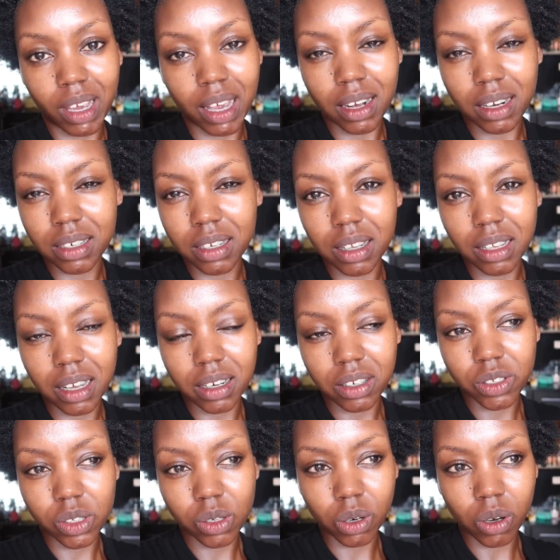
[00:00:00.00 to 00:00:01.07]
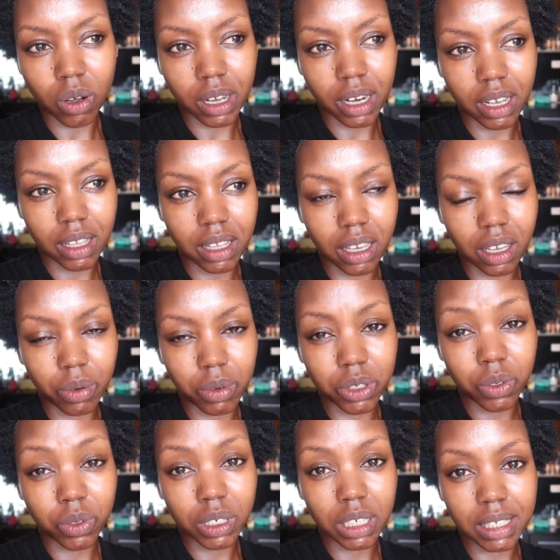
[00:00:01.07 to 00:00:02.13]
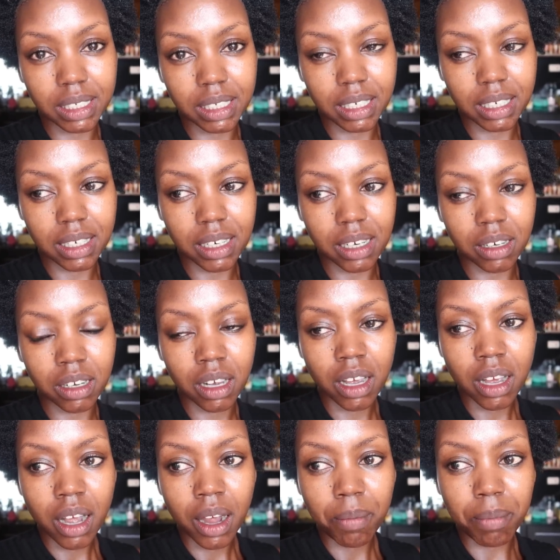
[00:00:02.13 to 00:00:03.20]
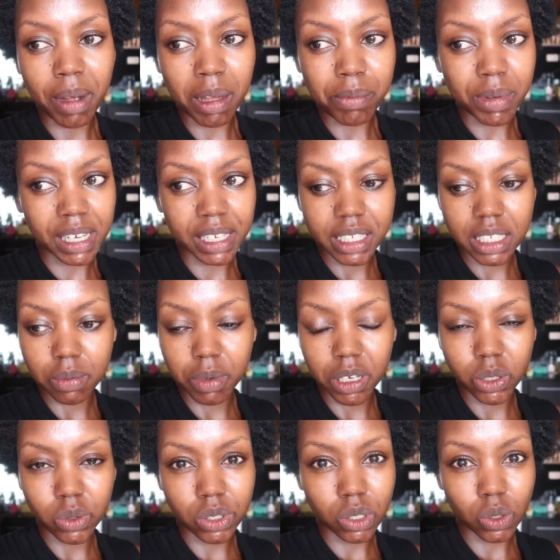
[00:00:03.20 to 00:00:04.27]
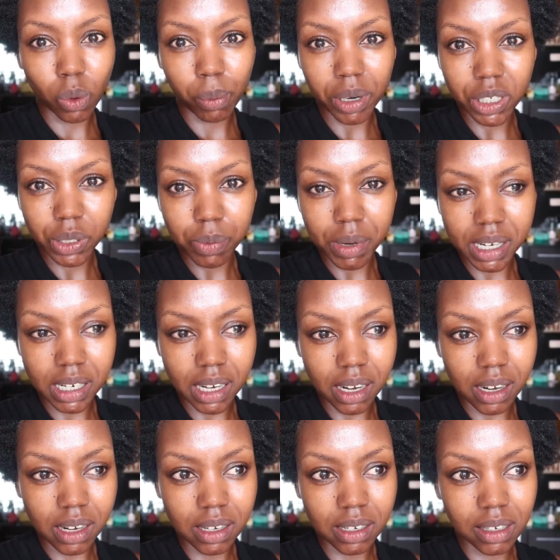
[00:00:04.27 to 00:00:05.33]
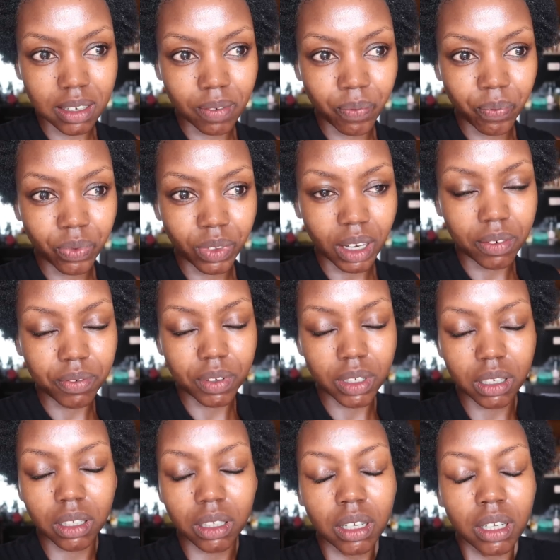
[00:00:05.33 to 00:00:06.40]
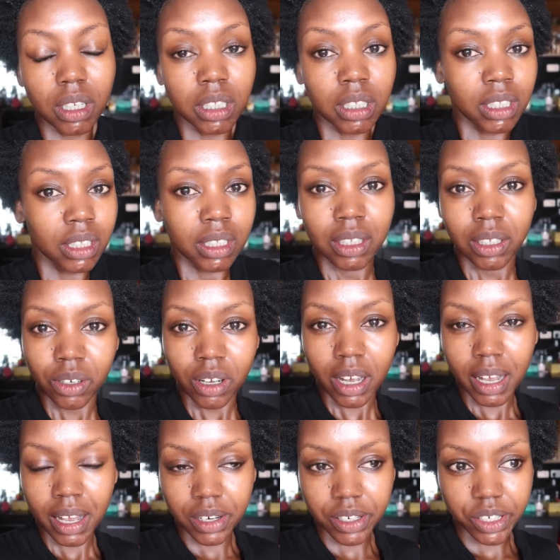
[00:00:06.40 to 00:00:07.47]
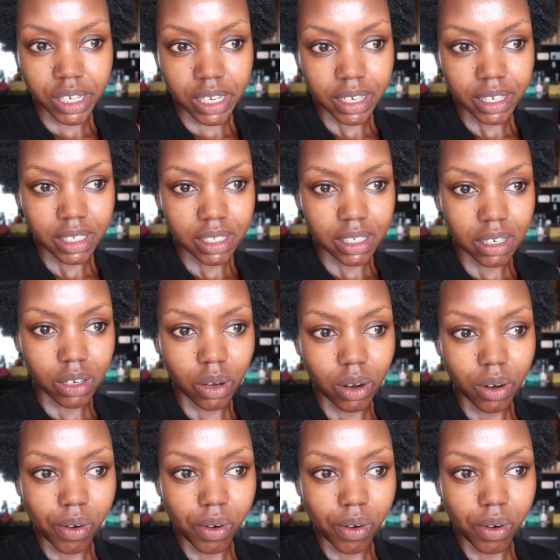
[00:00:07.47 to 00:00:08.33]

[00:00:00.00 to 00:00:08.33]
i hadn't done that in so long and i think it was really needed and my mind space was so much better i feel energized